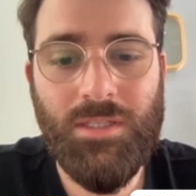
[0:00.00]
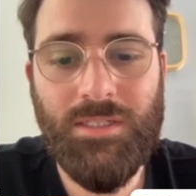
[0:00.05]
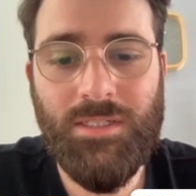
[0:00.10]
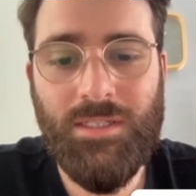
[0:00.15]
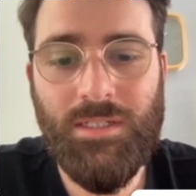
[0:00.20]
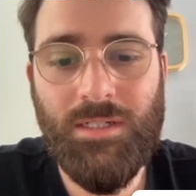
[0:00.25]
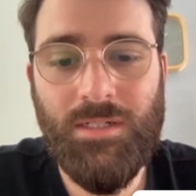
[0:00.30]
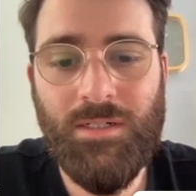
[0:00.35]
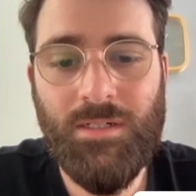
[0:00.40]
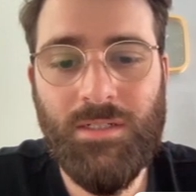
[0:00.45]
can
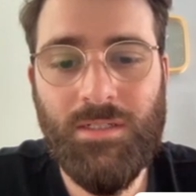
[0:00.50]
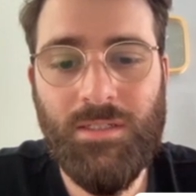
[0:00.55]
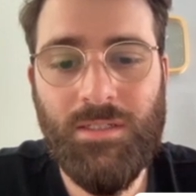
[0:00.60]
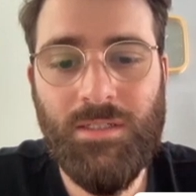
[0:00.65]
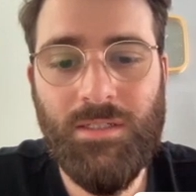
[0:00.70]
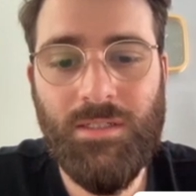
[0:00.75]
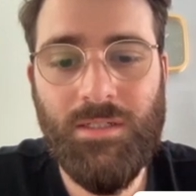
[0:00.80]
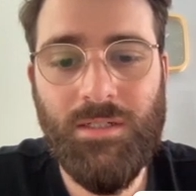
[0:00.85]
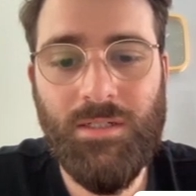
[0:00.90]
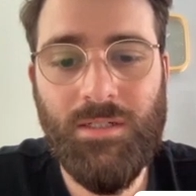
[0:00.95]
start
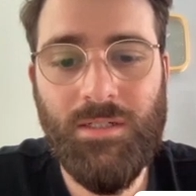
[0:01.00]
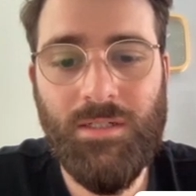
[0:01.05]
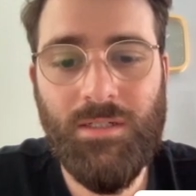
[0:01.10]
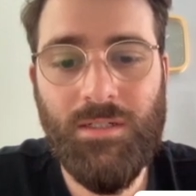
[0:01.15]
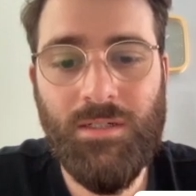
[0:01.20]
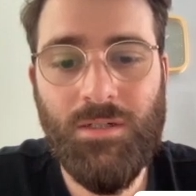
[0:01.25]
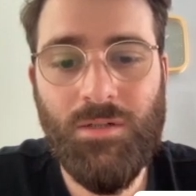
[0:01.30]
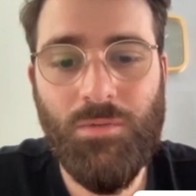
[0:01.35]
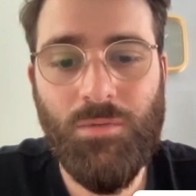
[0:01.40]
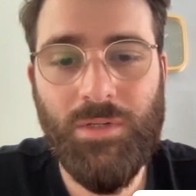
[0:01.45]

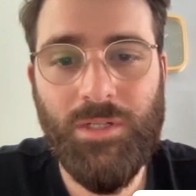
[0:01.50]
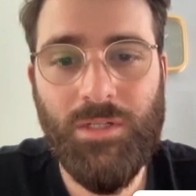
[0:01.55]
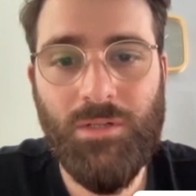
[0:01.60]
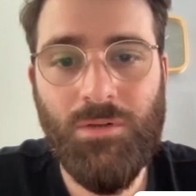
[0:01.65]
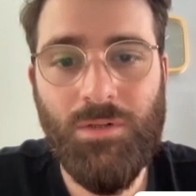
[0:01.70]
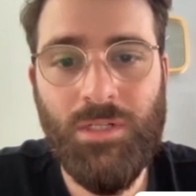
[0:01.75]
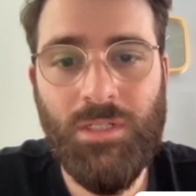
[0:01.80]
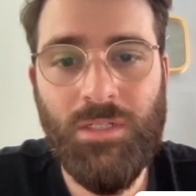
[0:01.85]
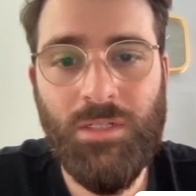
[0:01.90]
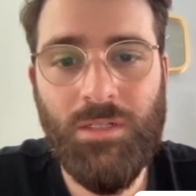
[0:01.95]

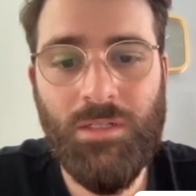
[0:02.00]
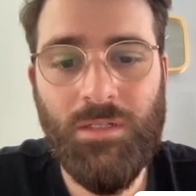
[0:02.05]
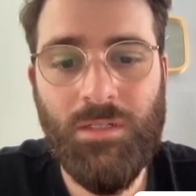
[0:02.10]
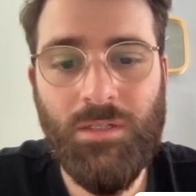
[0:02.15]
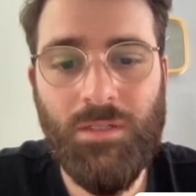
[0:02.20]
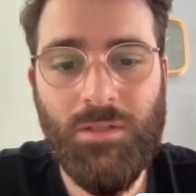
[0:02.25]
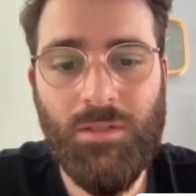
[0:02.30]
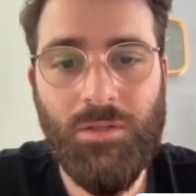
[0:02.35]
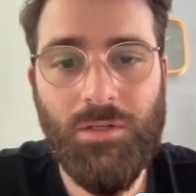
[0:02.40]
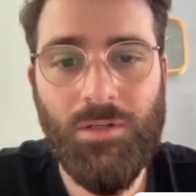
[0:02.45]
recording.
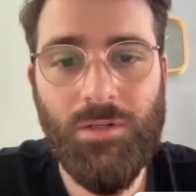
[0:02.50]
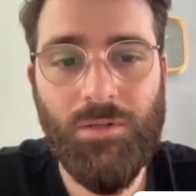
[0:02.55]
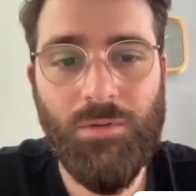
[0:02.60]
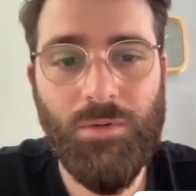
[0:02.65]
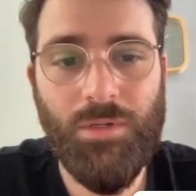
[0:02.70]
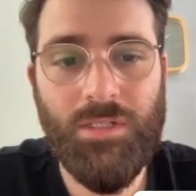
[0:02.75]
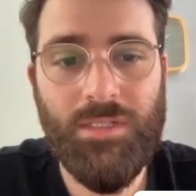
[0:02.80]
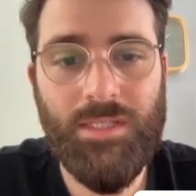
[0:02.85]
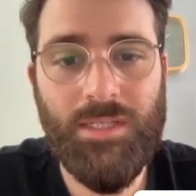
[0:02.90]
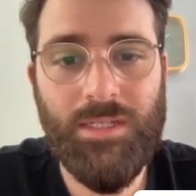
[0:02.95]
You
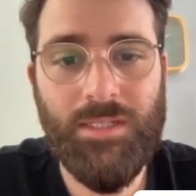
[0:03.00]
request